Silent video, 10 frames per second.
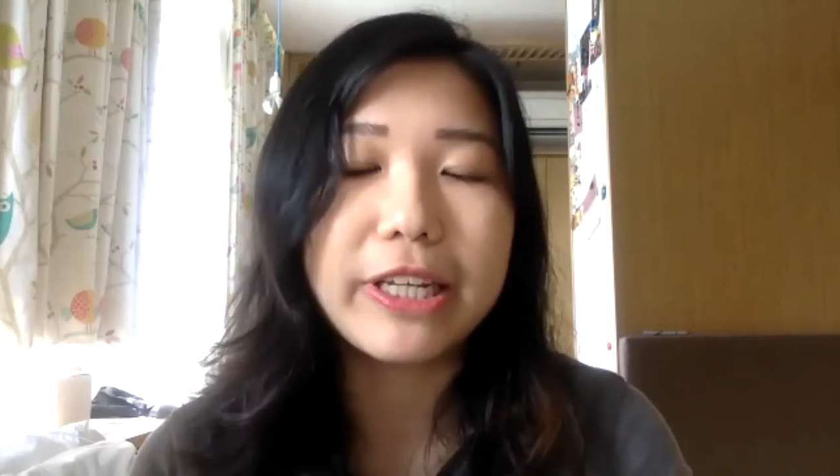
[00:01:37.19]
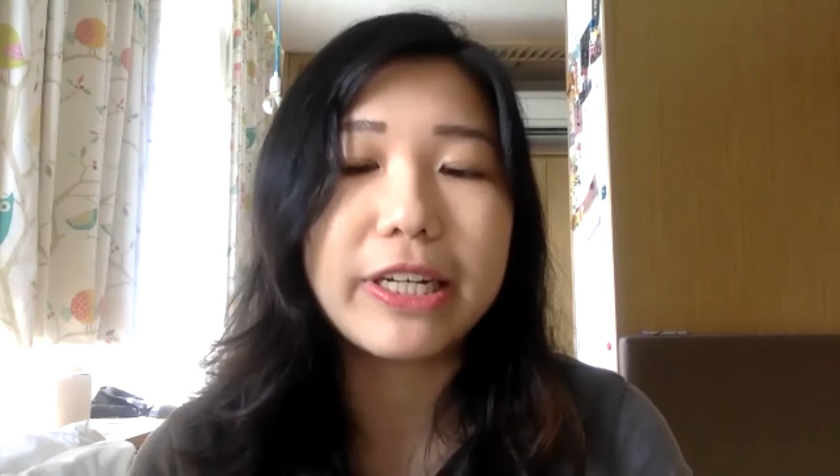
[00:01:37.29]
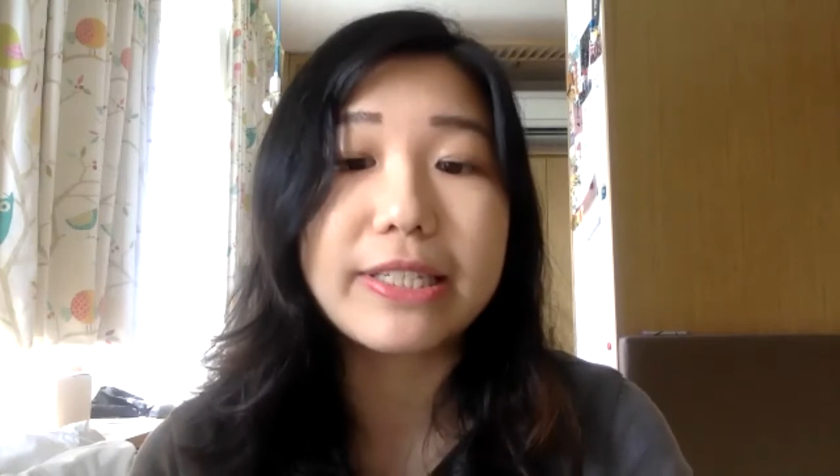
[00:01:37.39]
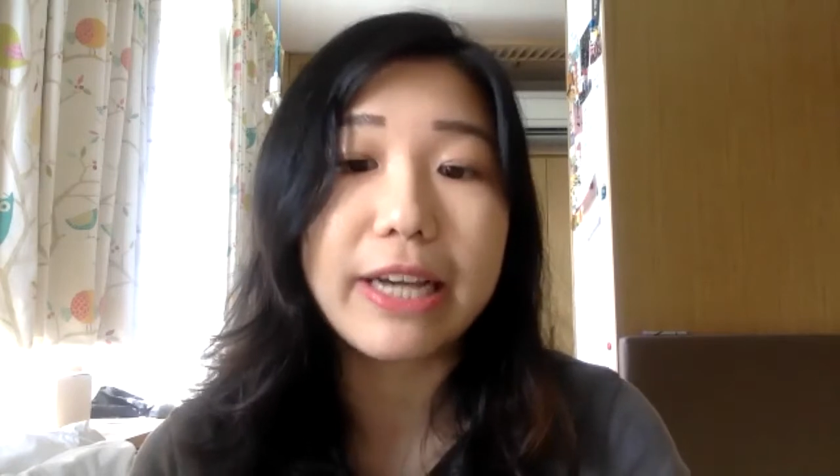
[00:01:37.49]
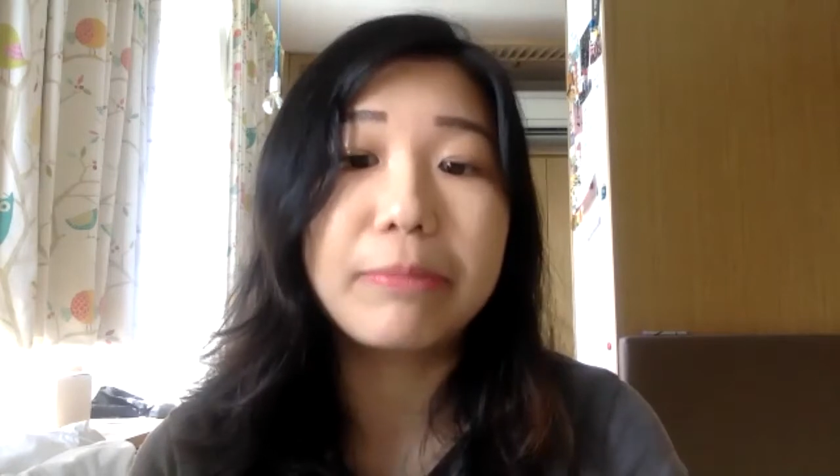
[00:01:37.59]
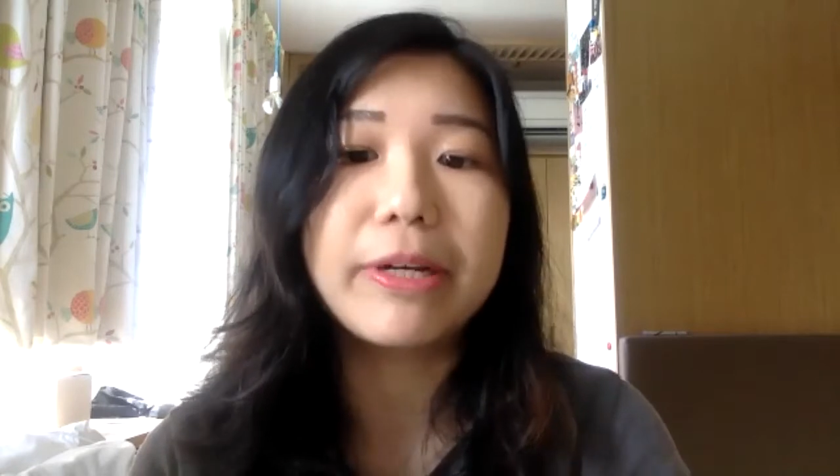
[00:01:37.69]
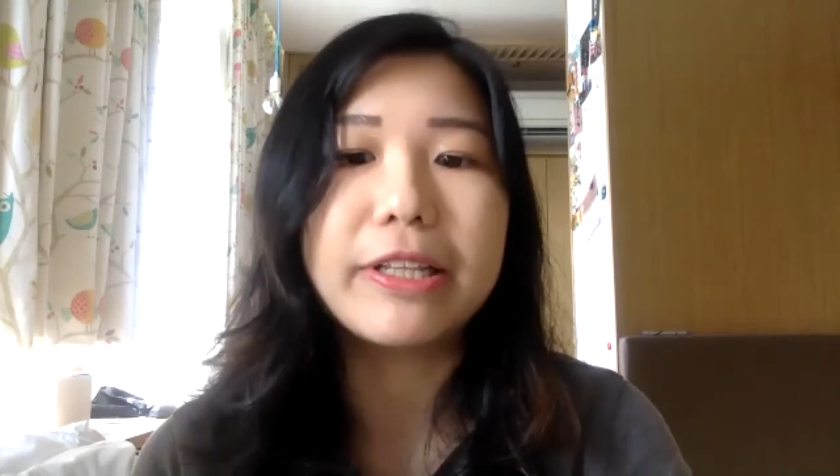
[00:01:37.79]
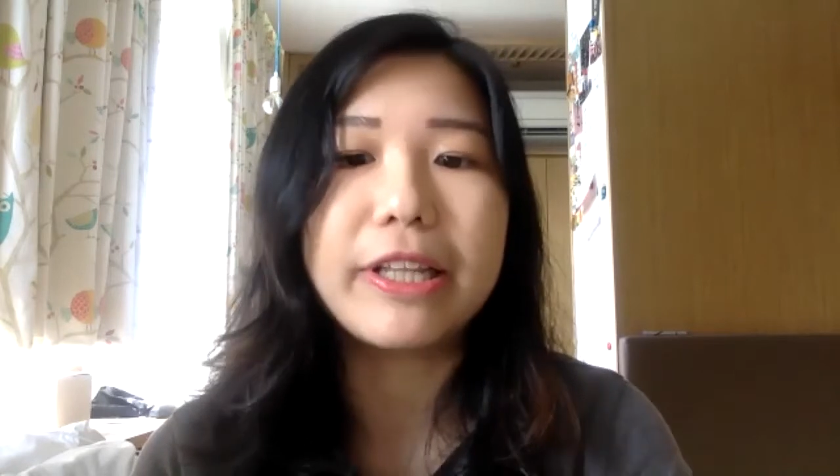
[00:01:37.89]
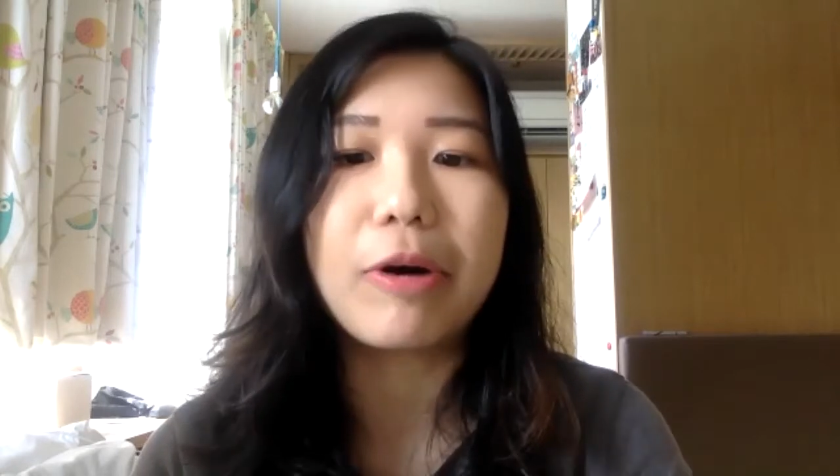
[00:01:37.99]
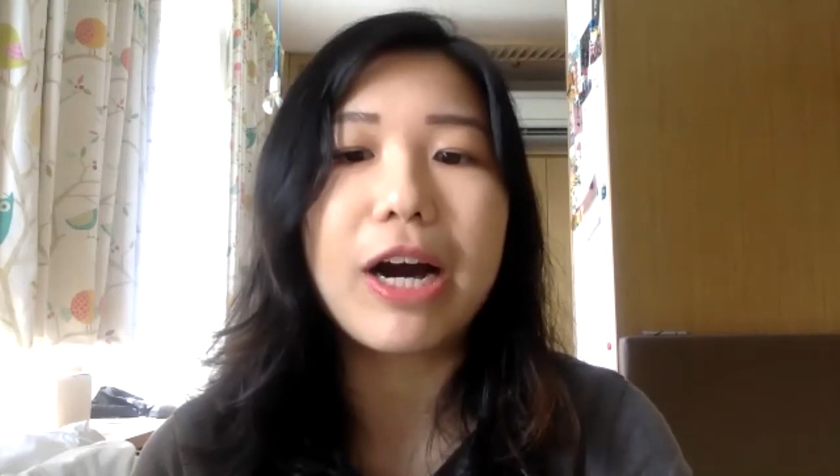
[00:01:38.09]
an
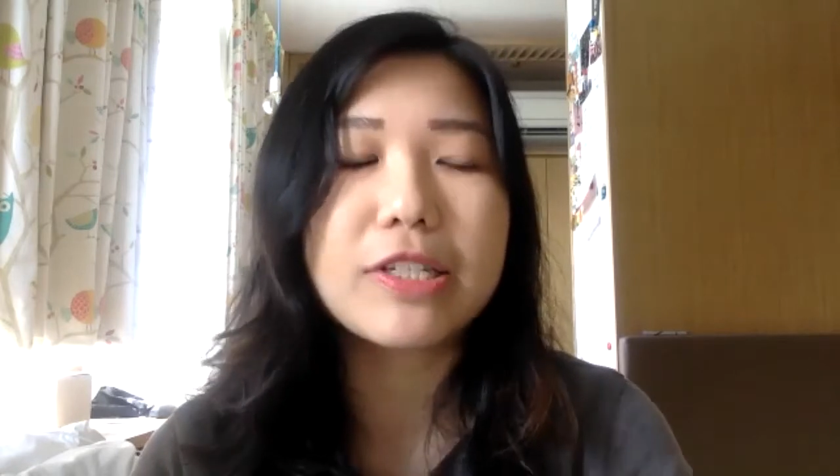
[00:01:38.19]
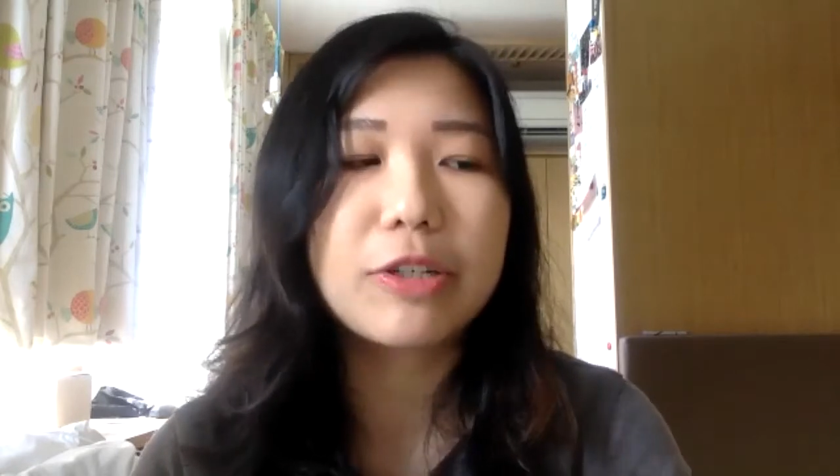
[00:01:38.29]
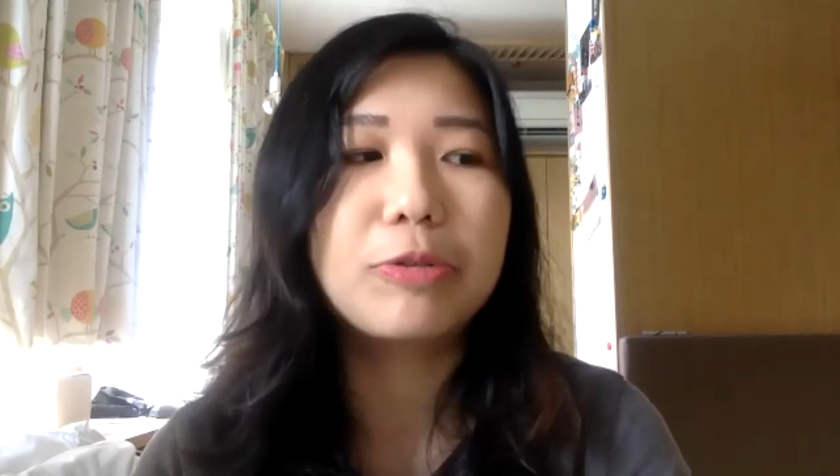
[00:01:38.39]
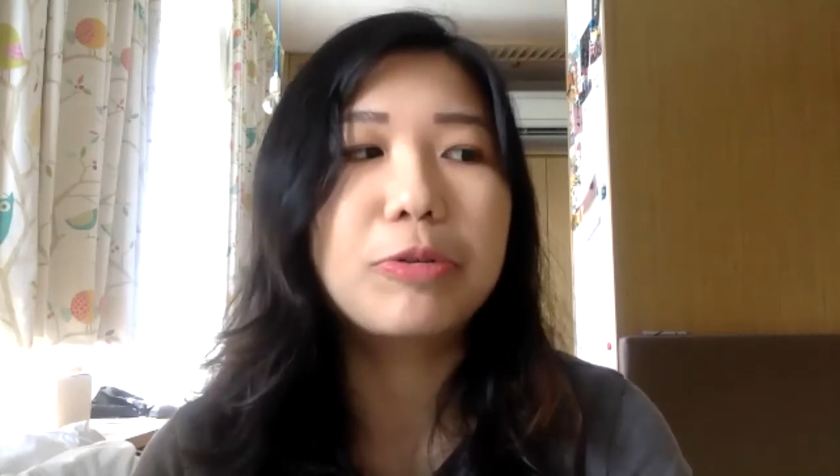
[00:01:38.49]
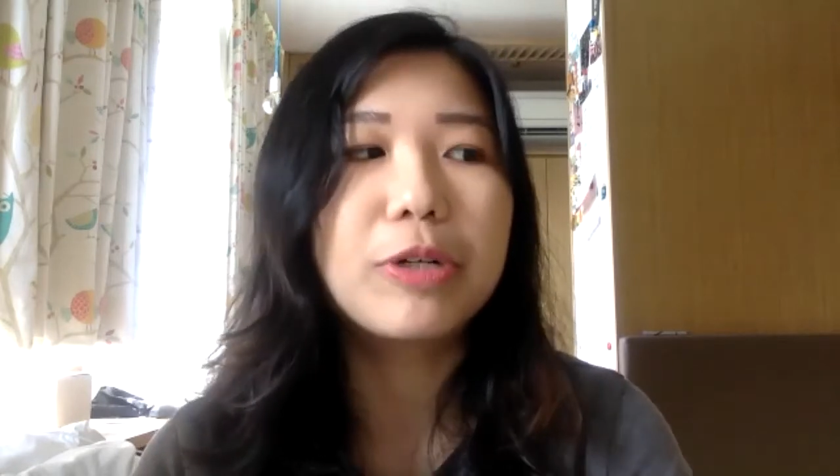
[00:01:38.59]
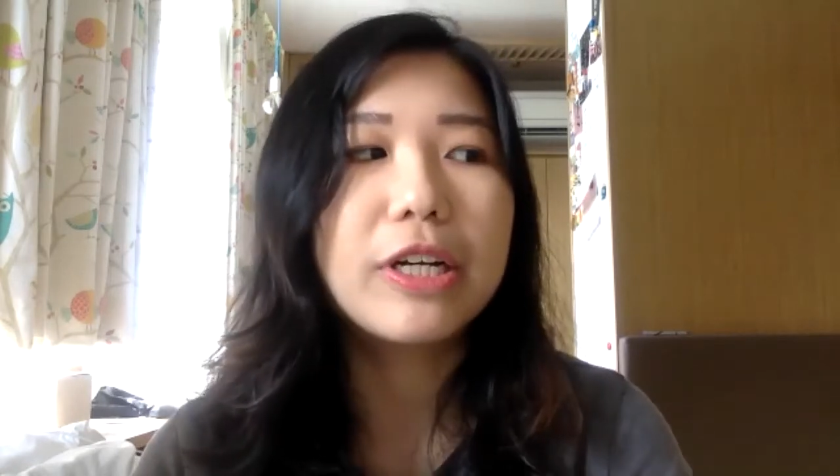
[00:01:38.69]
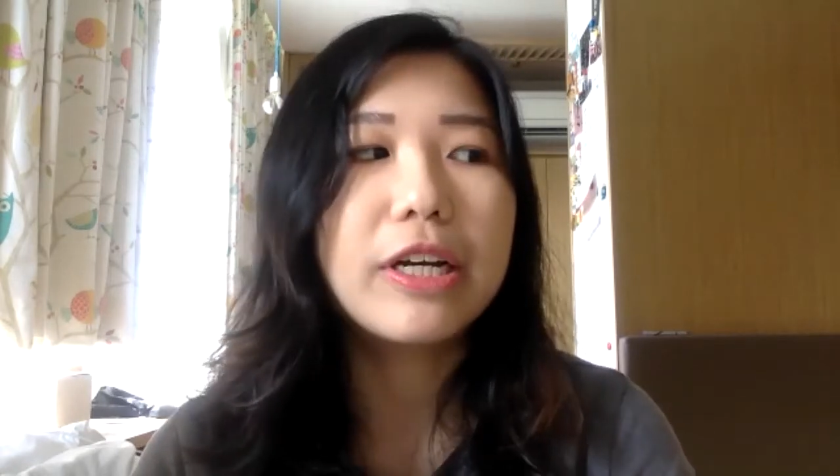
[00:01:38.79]
assignment, they'll ask you,